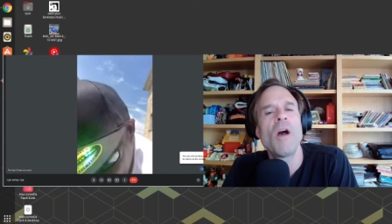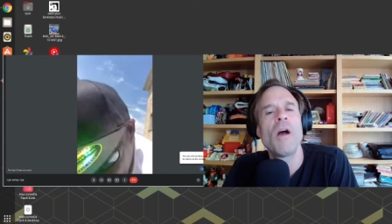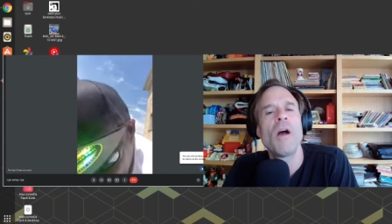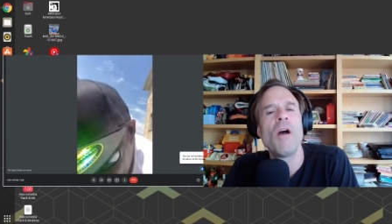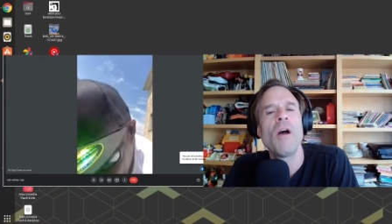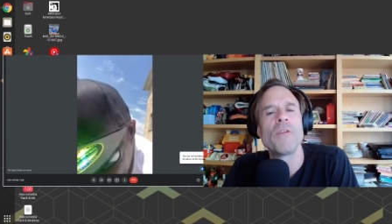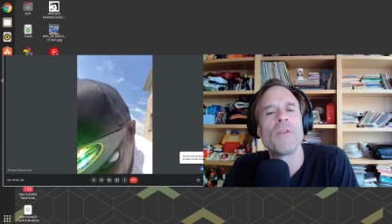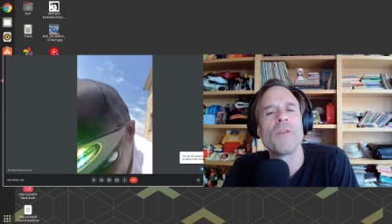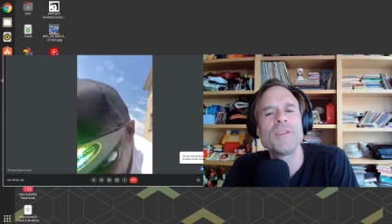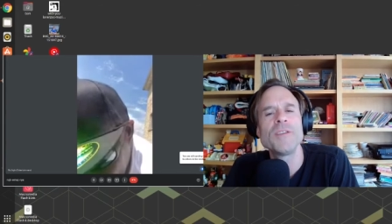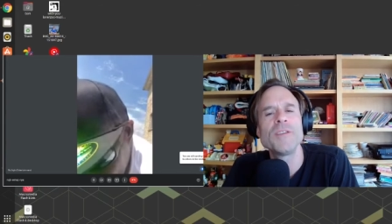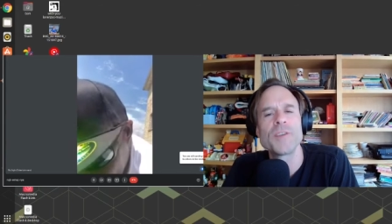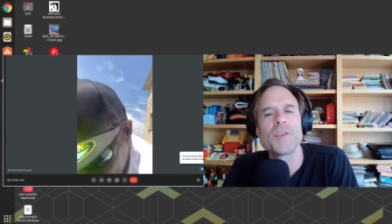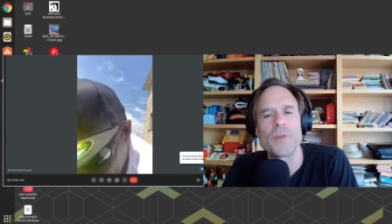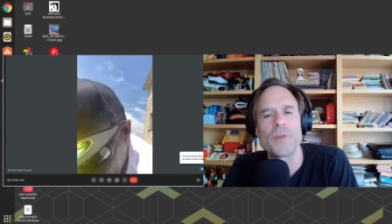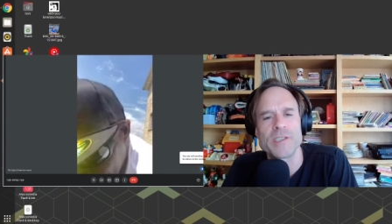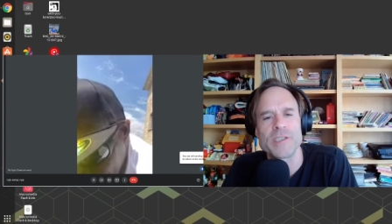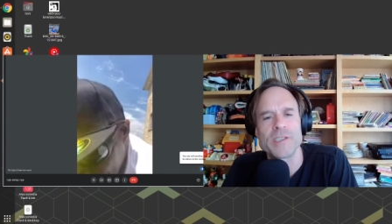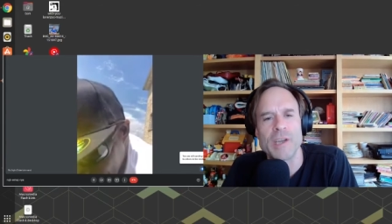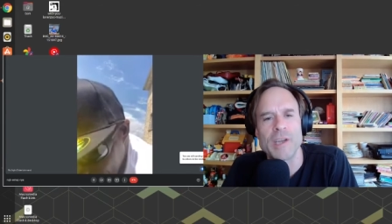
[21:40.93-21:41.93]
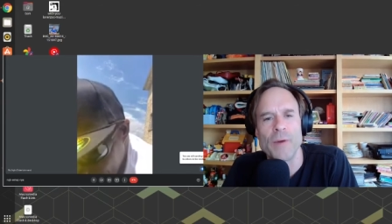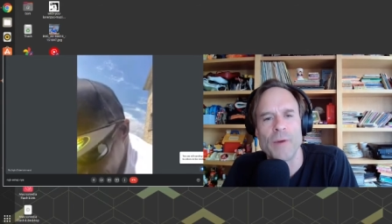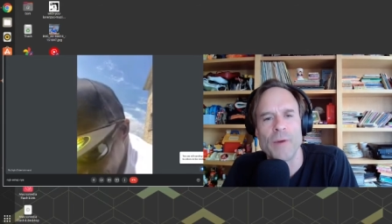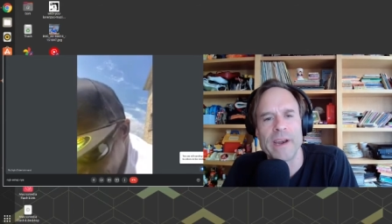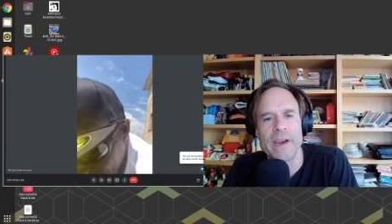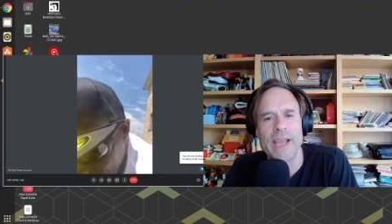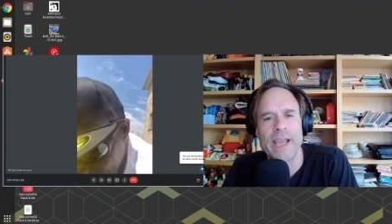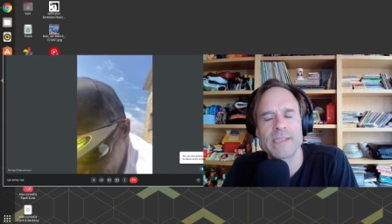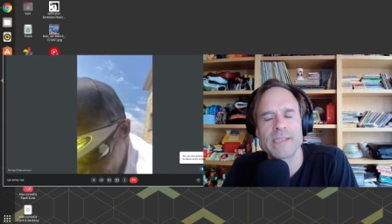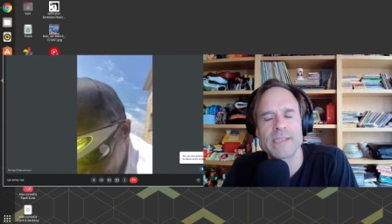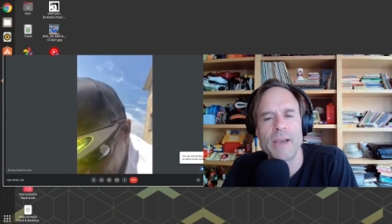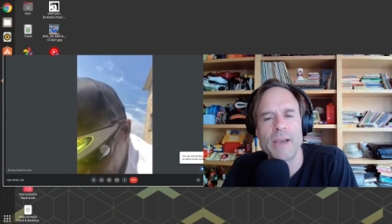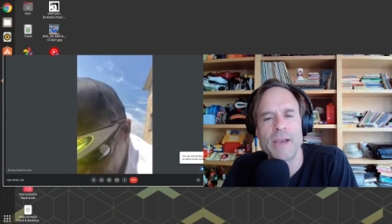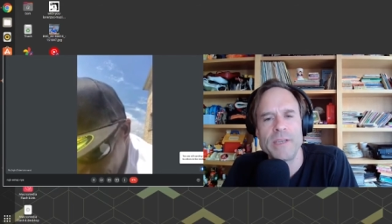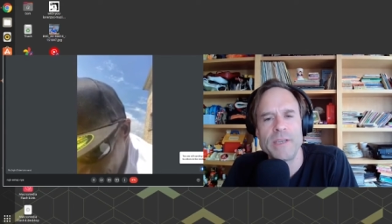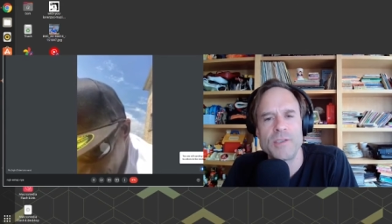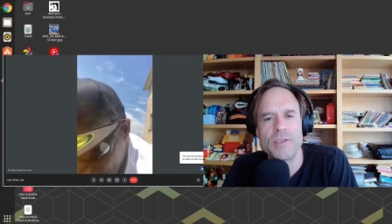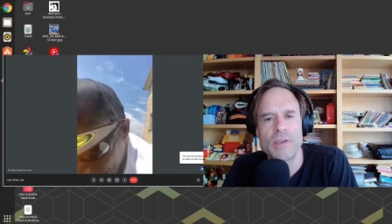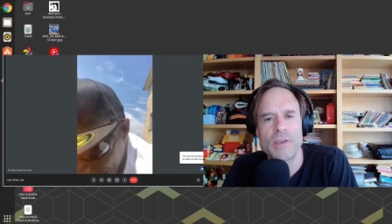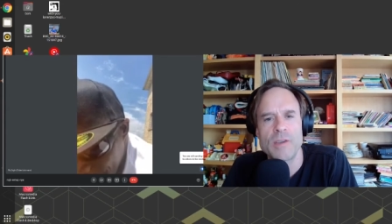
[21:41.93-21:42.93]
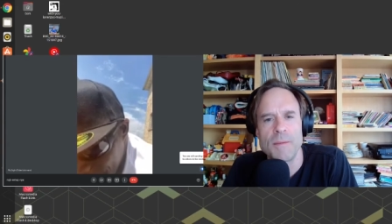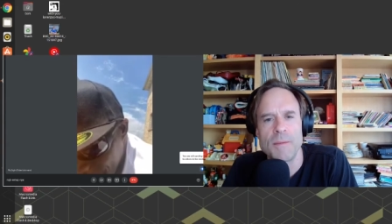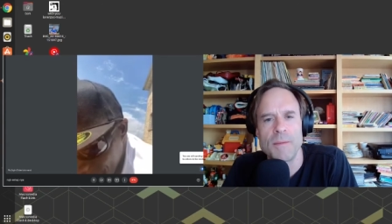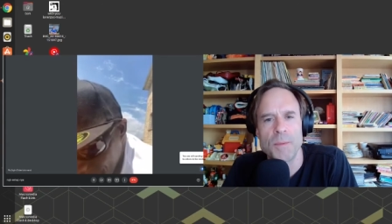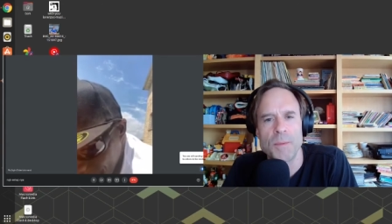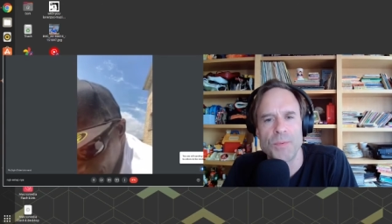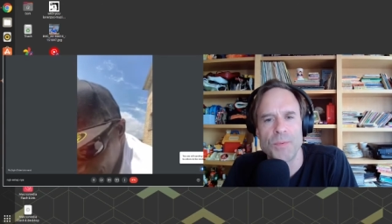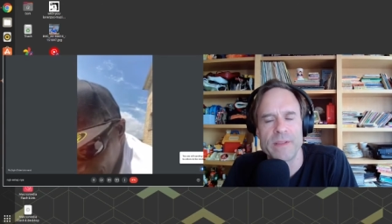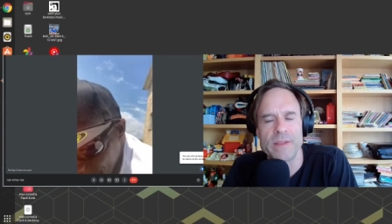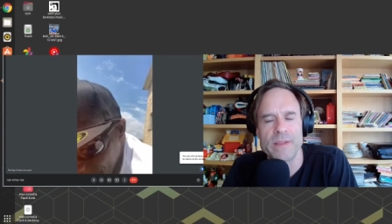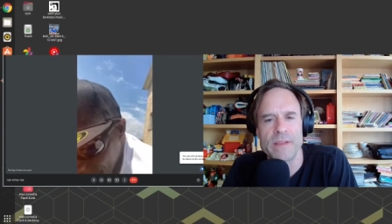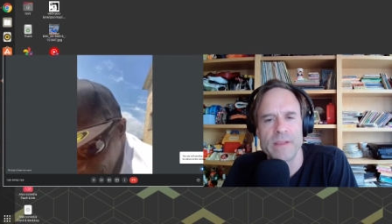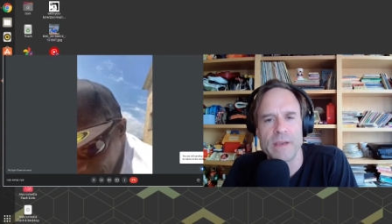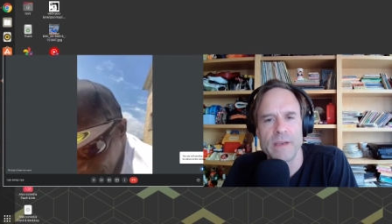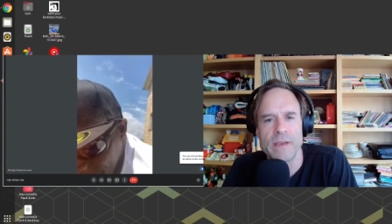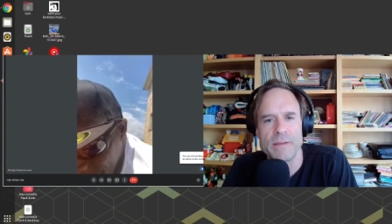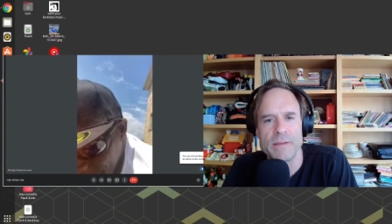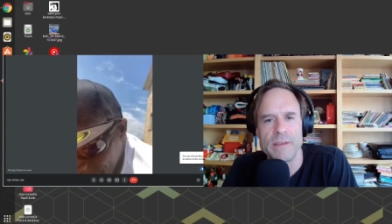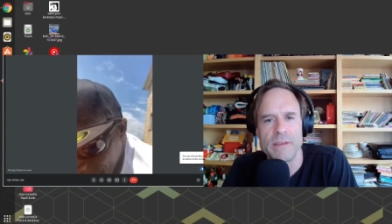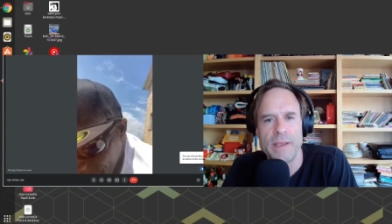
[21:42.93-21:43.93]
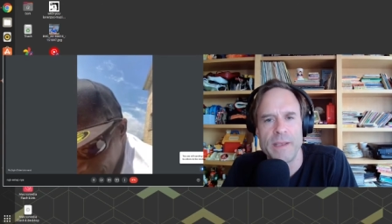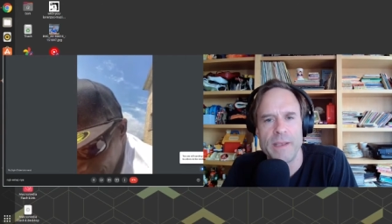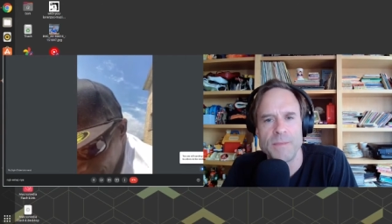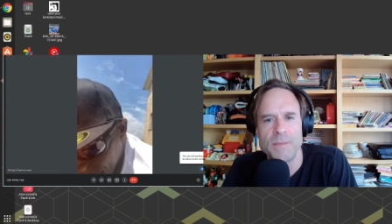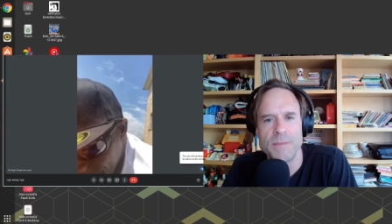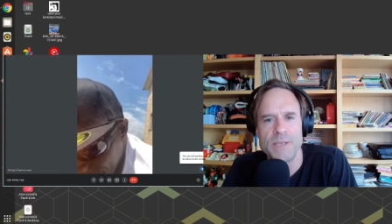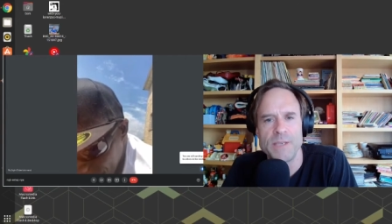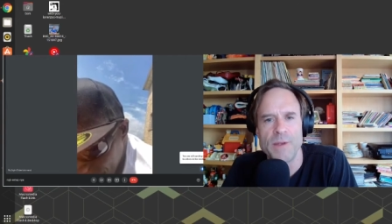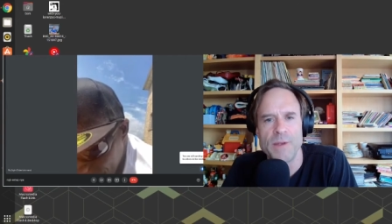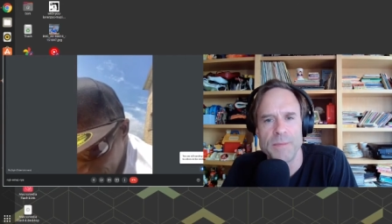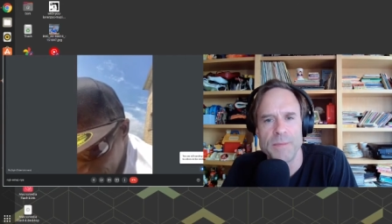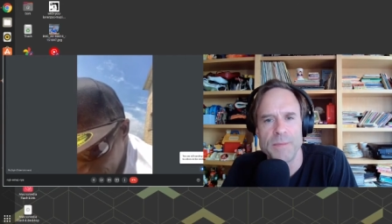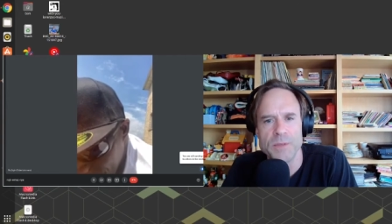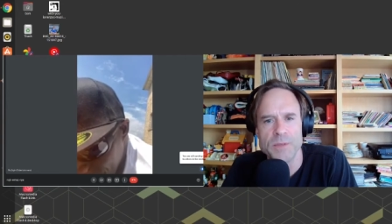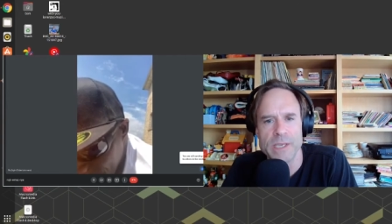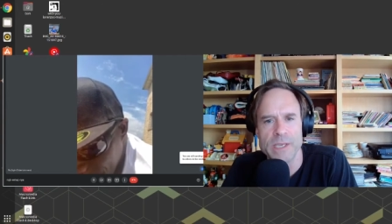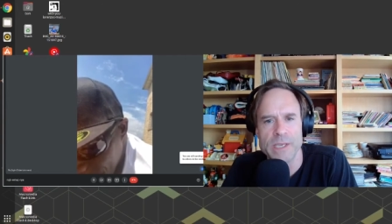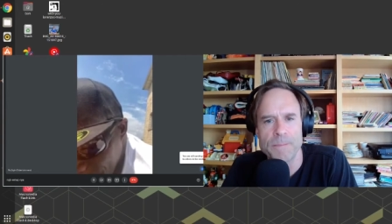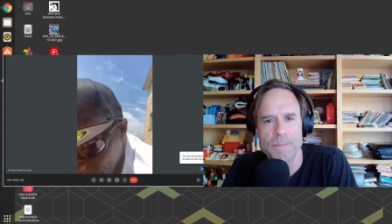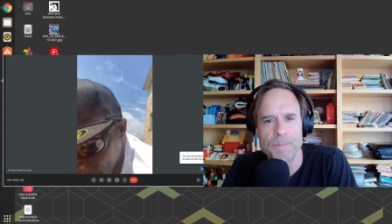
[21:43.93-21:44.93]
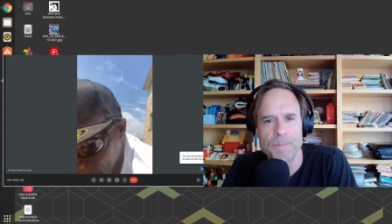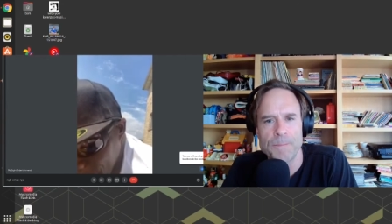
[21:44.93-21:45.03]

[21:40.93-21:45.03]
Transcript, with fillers: Oh, here's a question I wanted to ask. How did you come up with uh, the name DeeRay Music?